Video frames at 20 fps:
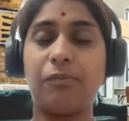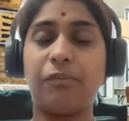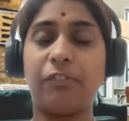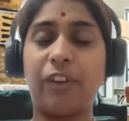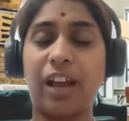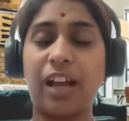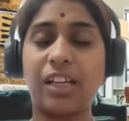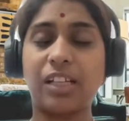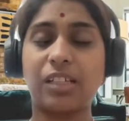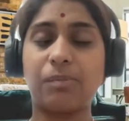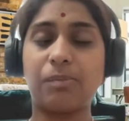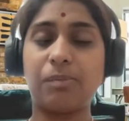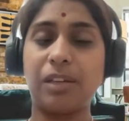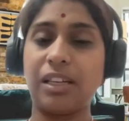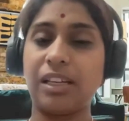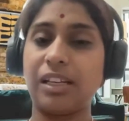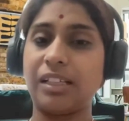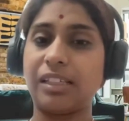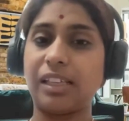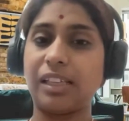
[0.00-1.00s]
facts
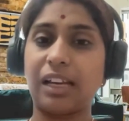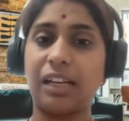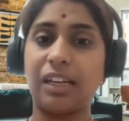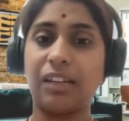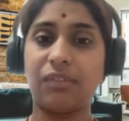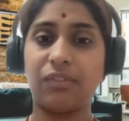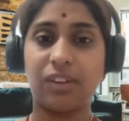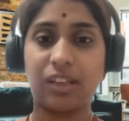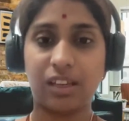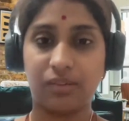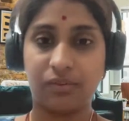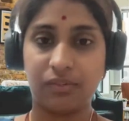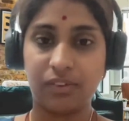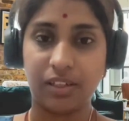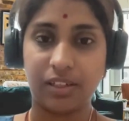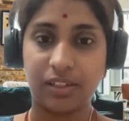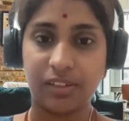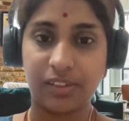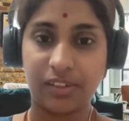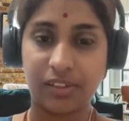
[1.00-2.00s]
bearing scientific
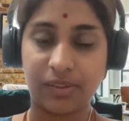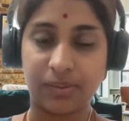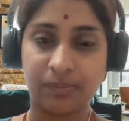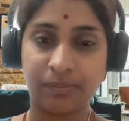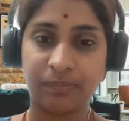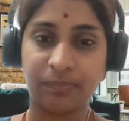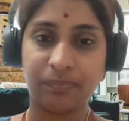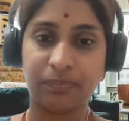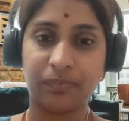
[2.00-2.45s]
evidence.